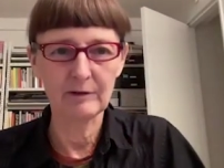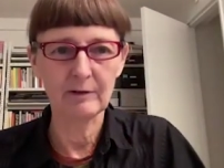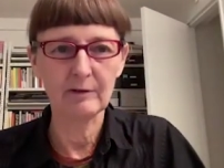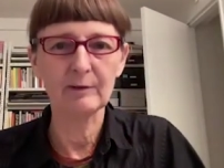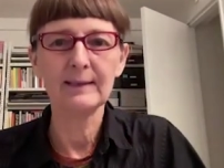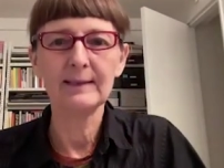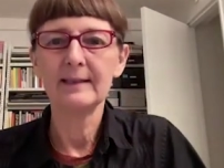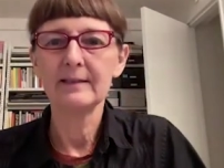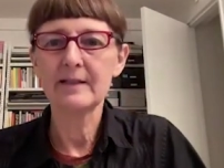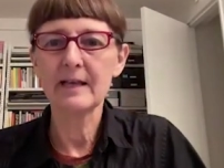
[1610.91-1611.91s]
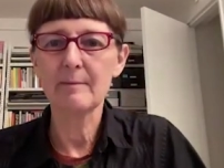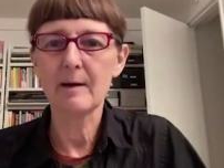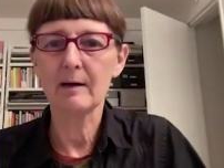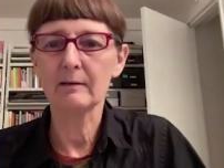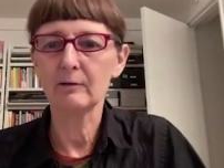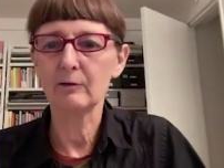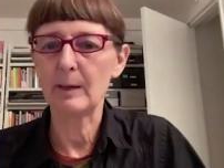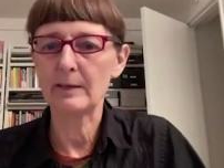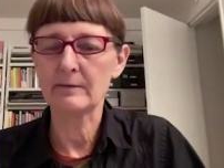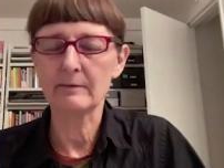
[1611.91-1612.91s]
So think about who
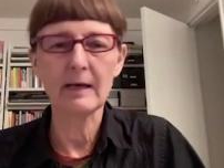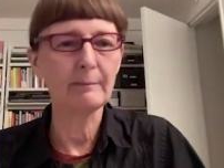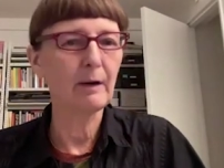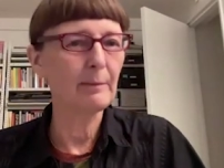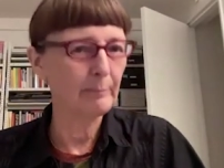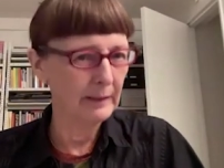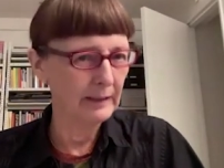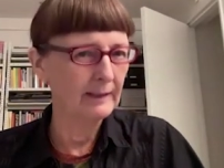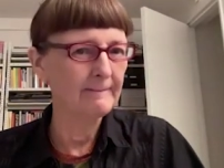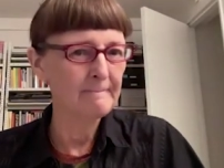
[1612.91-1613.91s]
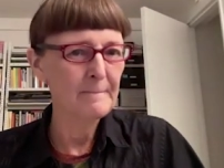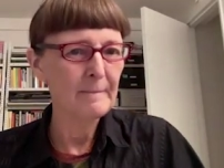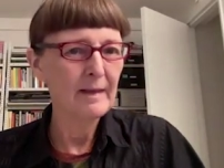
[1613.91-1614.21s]
best that might be.